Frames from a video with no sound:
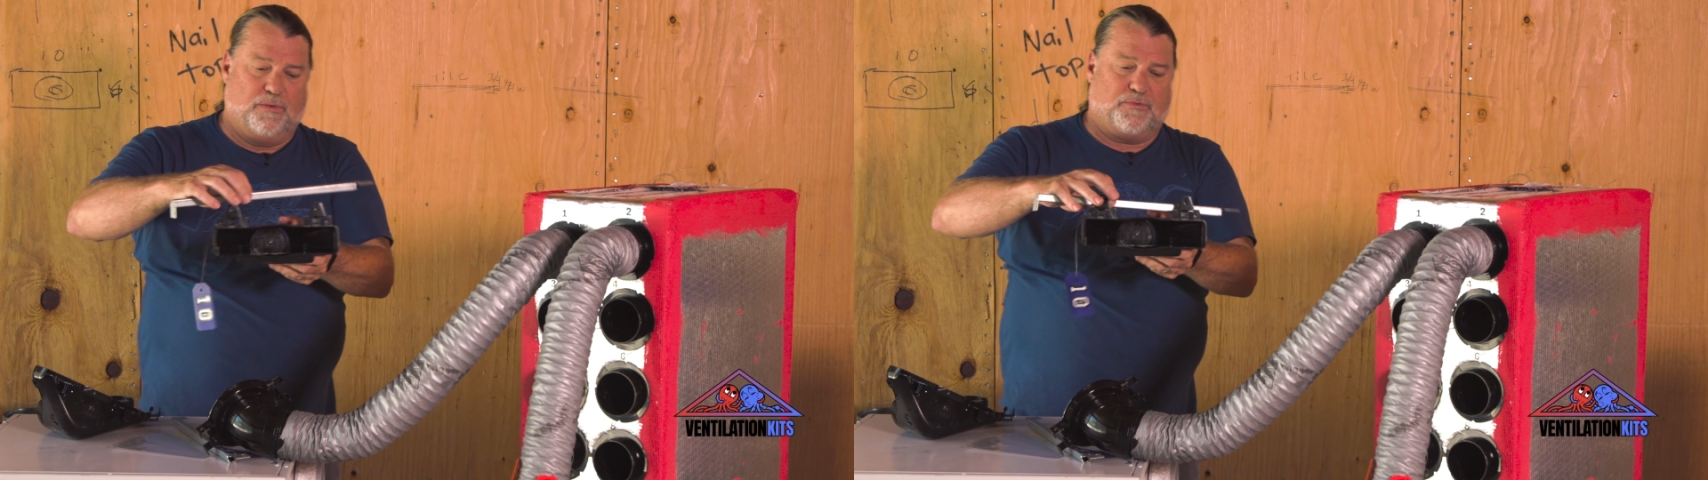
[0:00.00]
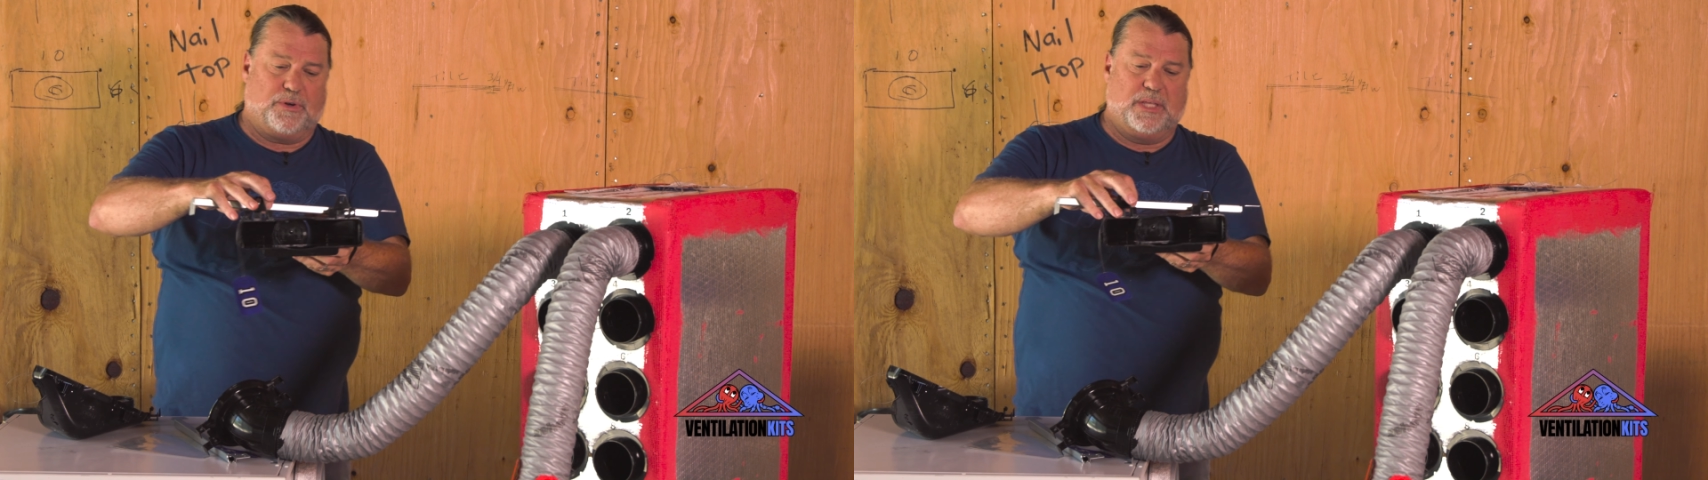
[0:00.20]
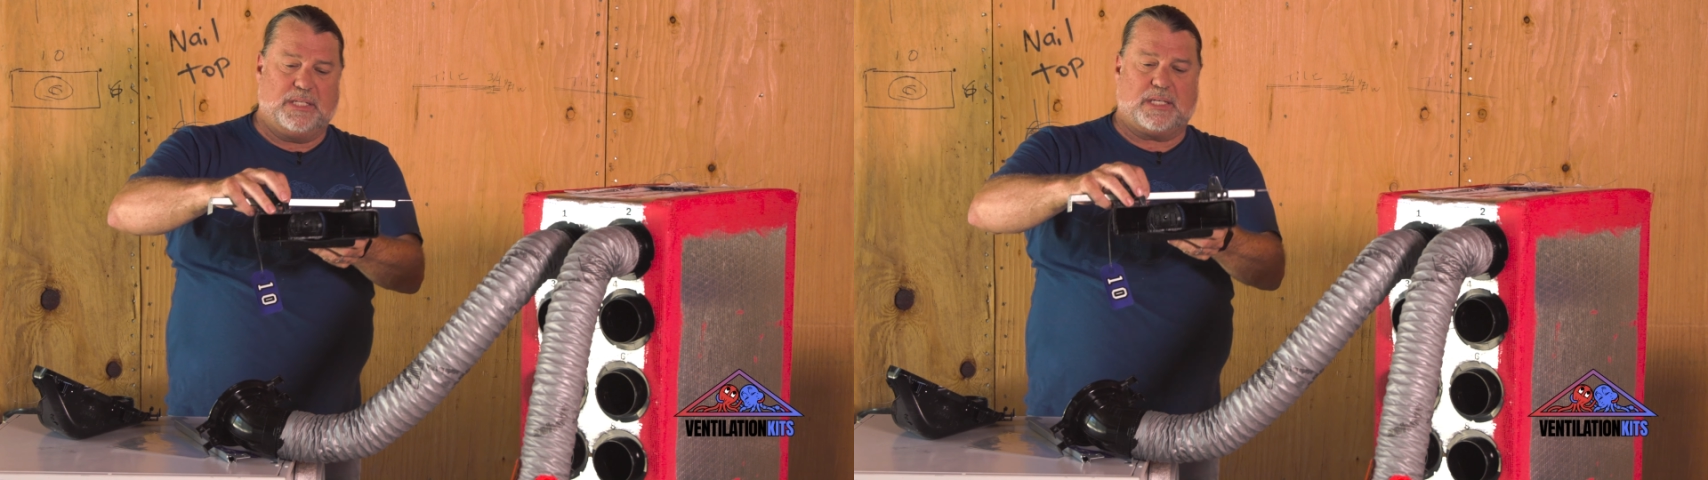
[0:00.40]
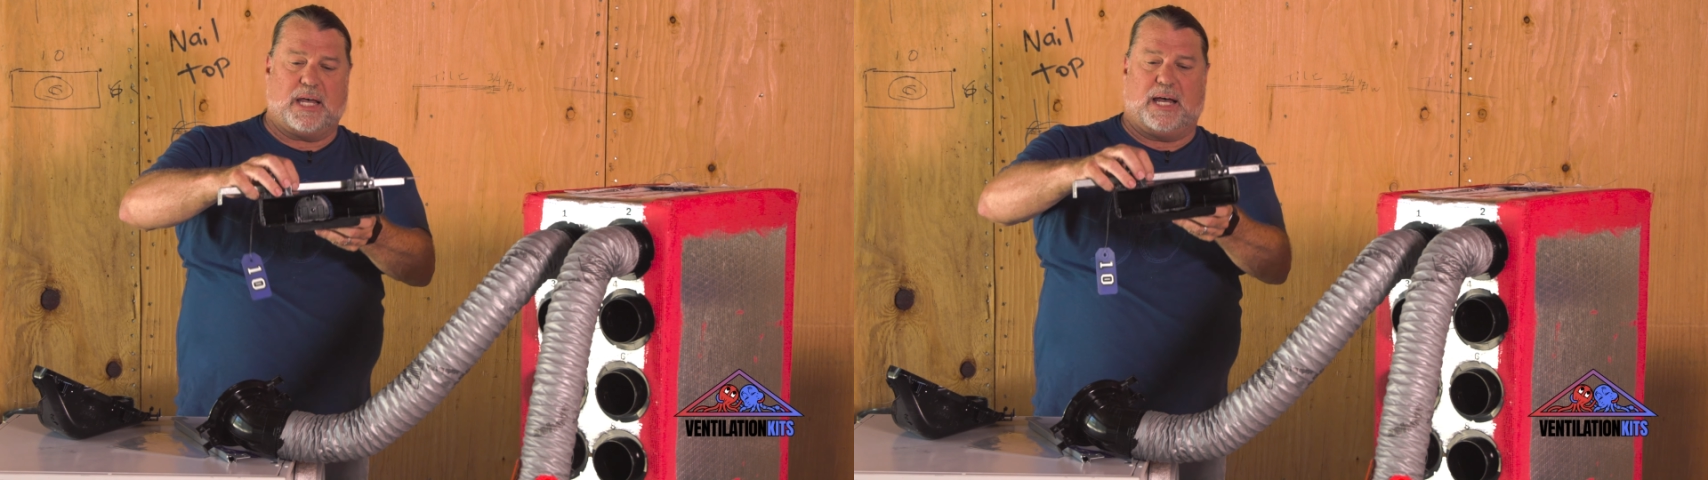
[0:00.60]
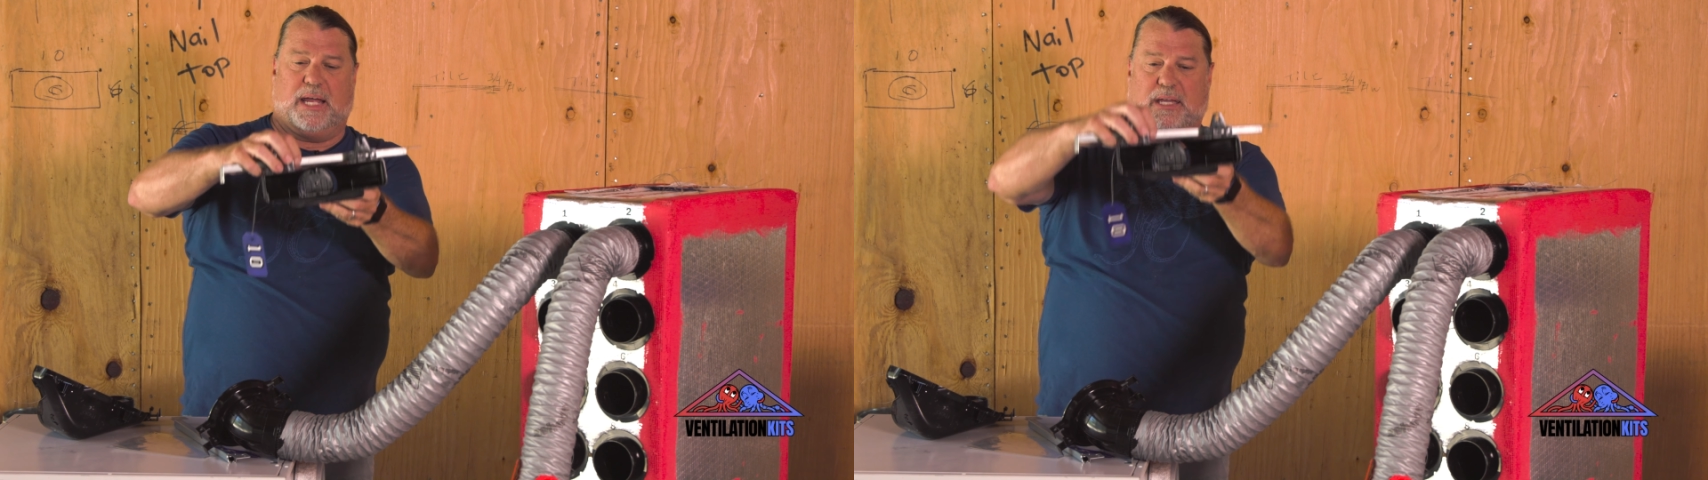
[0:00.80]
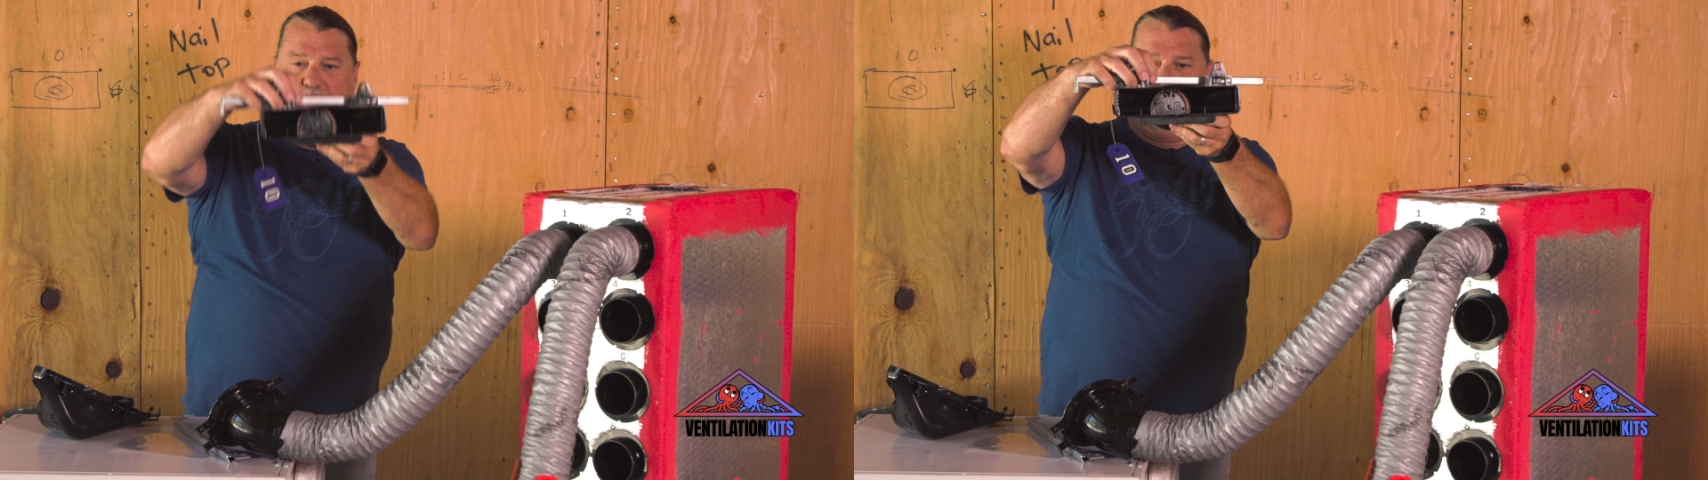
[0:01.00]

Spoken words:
for this guy.